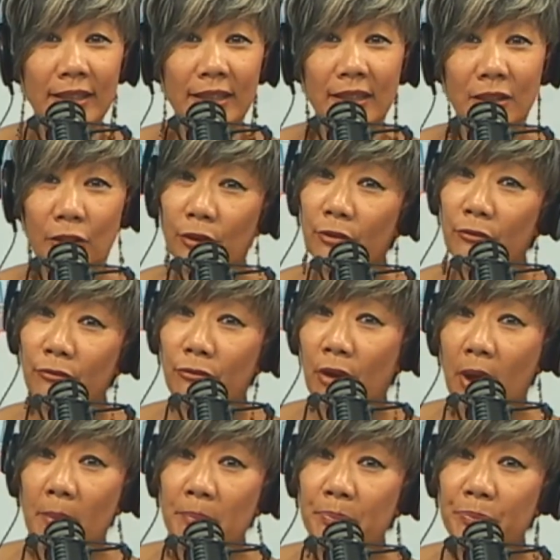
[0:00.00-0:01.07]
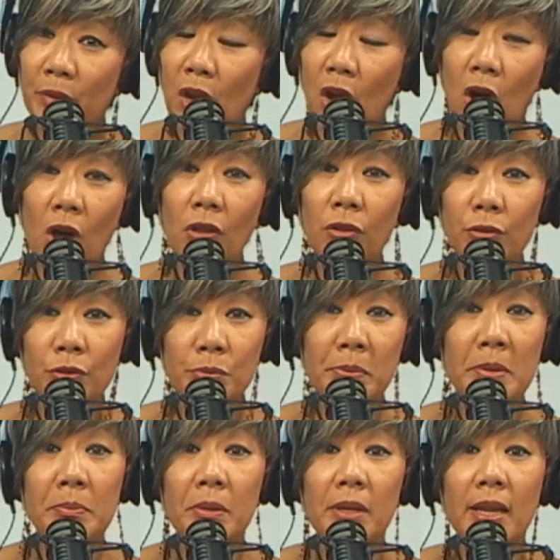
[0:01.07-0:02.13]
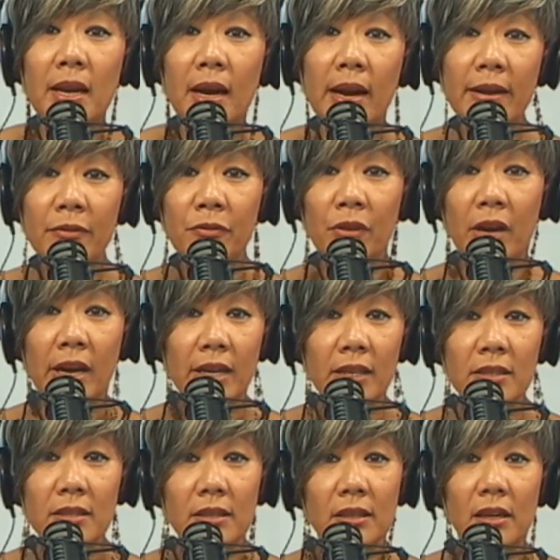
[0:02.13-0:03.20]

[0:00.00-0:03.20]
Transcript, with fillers: learn from all those people that I find